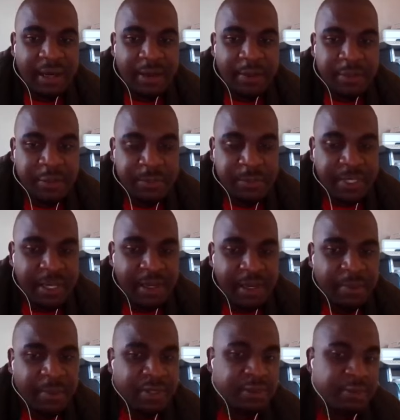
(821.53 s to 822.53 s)
We speak
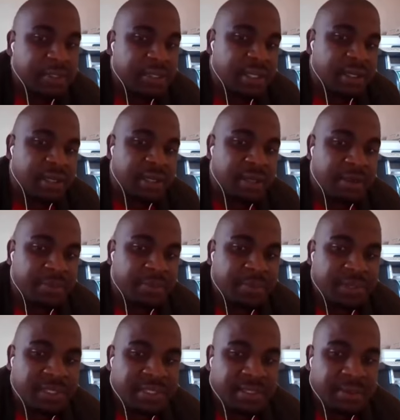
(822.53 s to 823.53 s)
about uh,
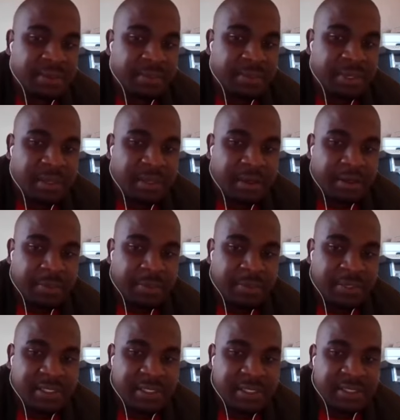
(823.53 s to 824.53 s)
prison, uh,
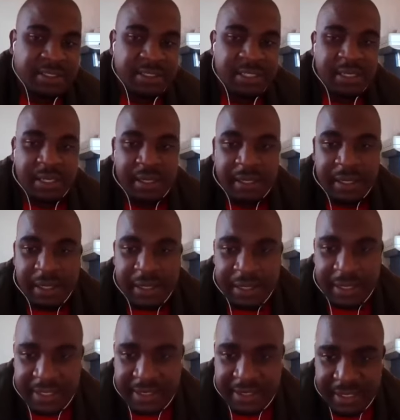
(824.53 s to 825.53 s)
prison uh,
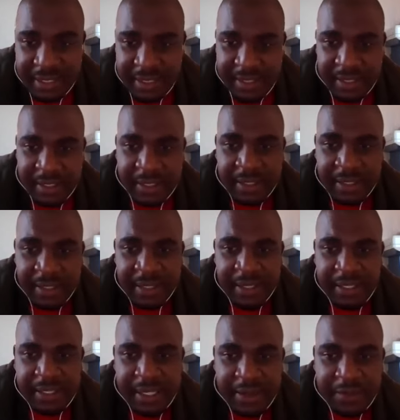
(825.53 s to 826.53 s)
and etc.
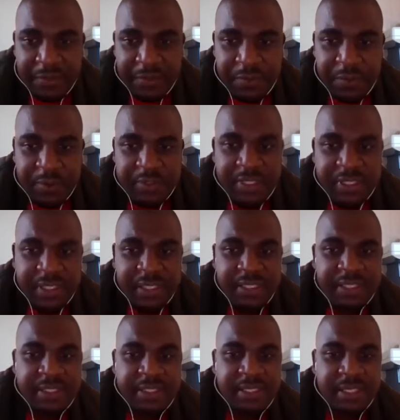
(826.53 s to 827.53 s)
They have used
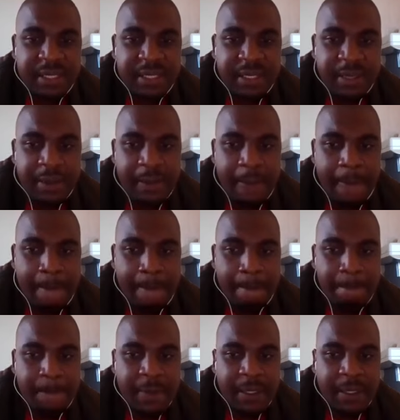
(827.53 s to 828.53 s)
this um,
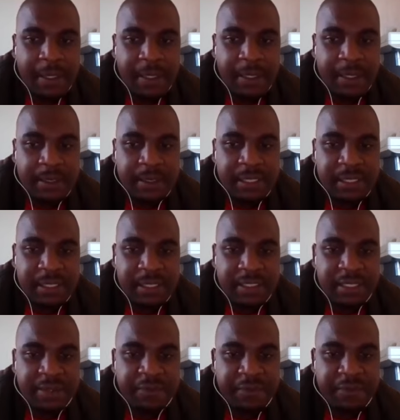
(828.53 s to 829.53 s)
uh,
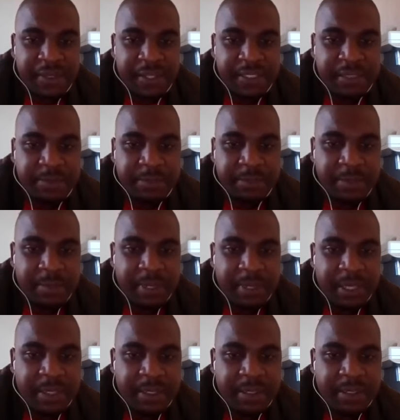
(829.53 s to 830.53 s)
challenge faced
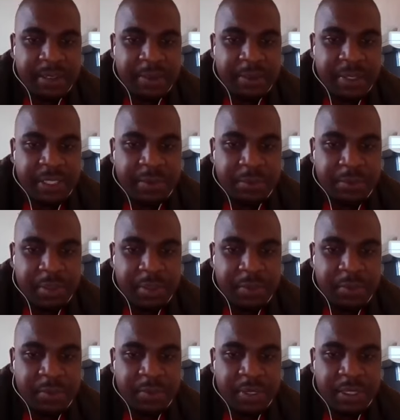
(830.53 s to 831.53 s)
by the working
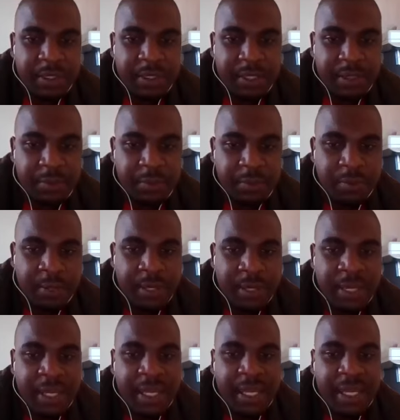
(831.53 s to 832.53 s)
people and the poor
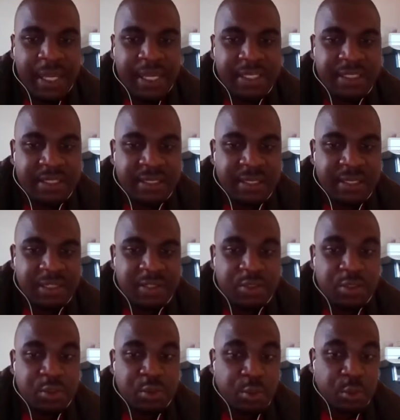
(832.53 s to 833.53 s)
as
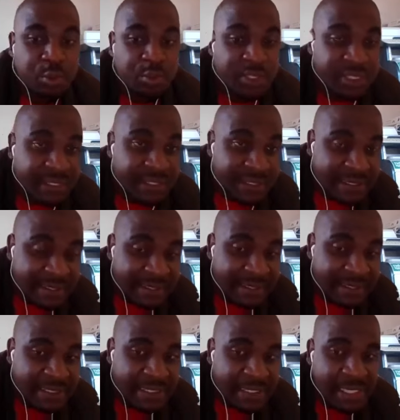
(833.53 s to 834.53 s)
excuses
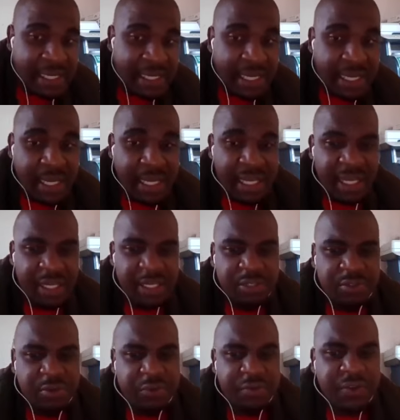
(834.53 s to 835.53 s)
uh,
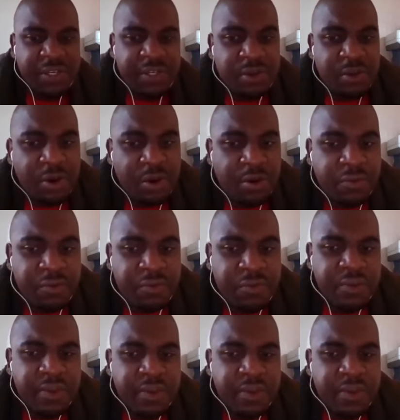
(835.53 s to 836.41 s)
to fend off